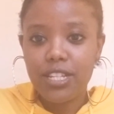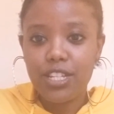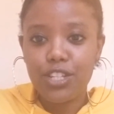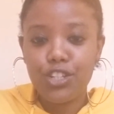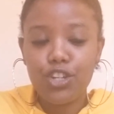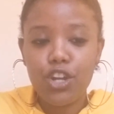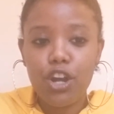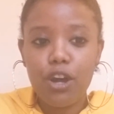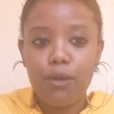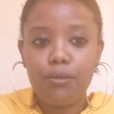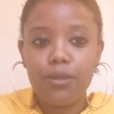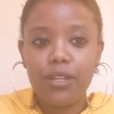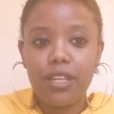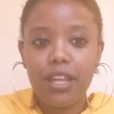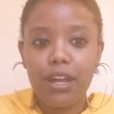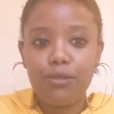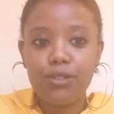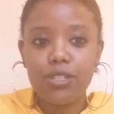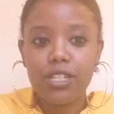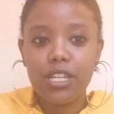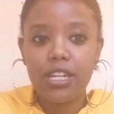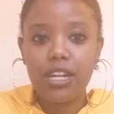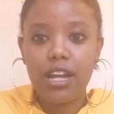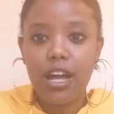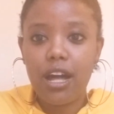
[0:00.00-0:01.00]
job, and I was
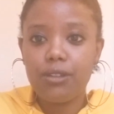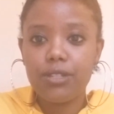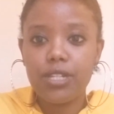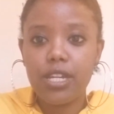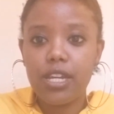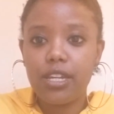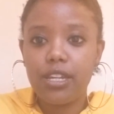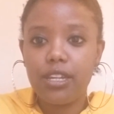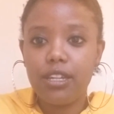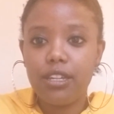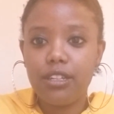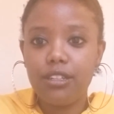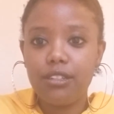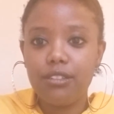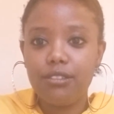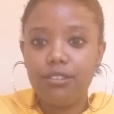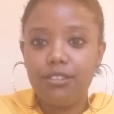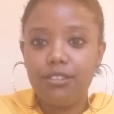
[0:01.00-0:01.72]
like, I'll take it.